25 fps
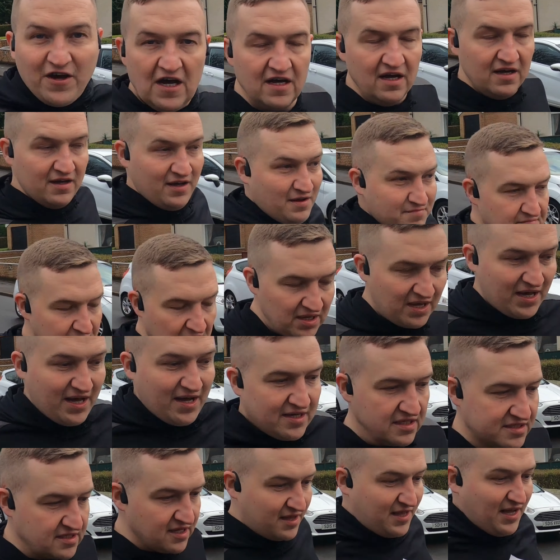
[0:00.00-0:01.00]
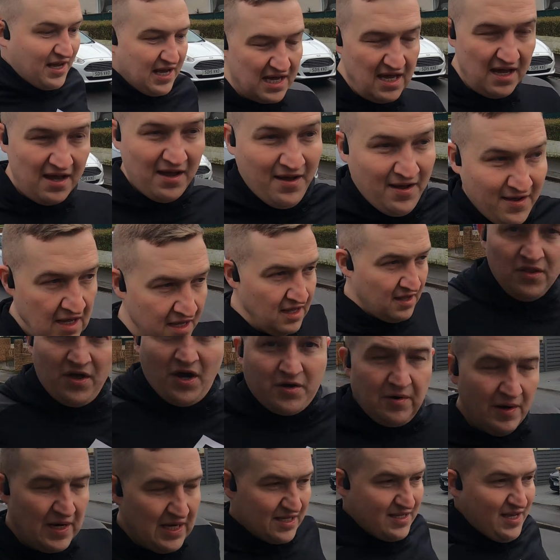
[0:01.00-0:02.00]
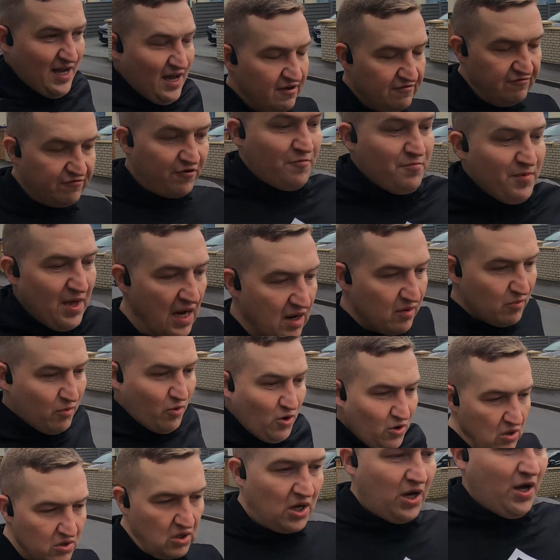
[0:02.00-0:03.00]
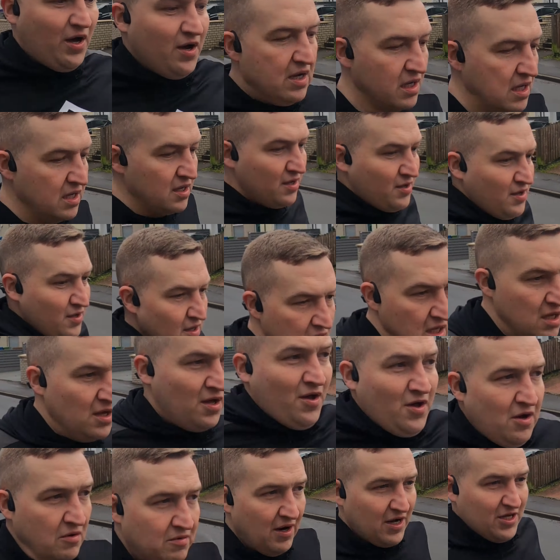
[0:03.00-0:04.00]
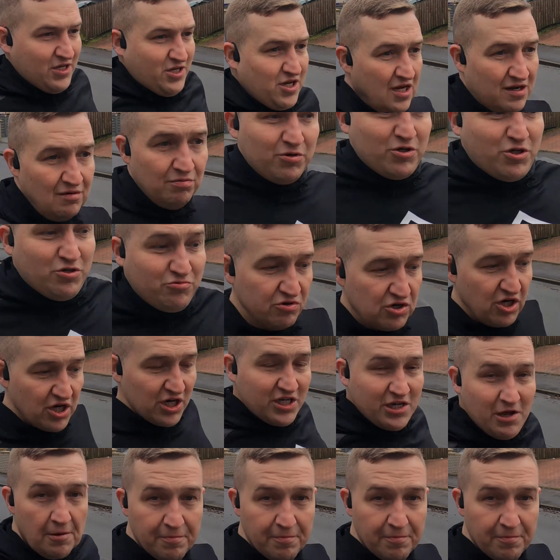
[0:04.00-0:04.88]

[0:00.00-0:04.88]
feel it in my legs today. They're quite tight from that walk, which was really